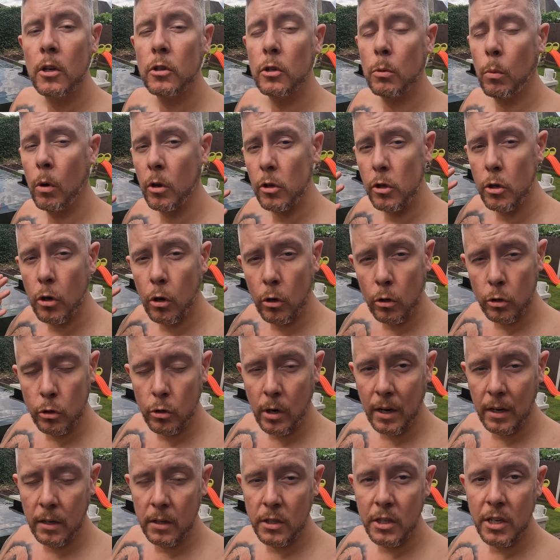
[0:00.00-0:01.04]
to what you're
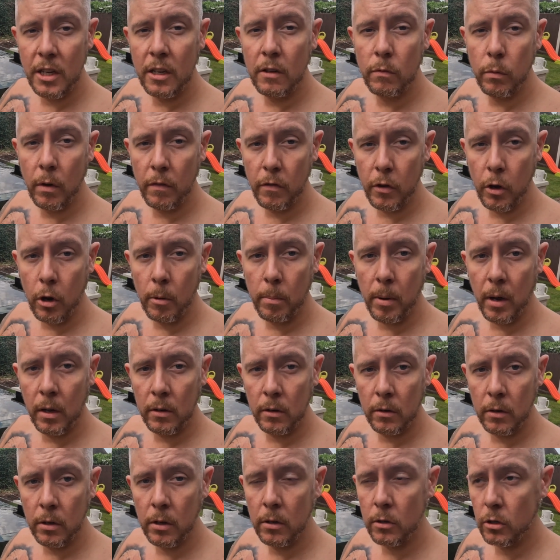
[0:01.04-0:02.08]
trying to achieve with your
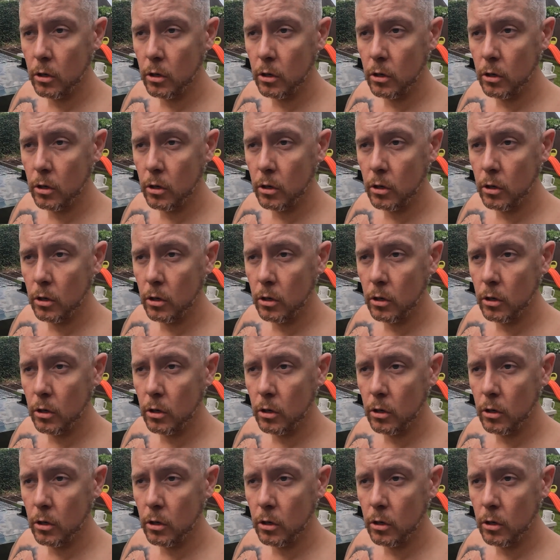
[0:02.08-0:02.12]
pond.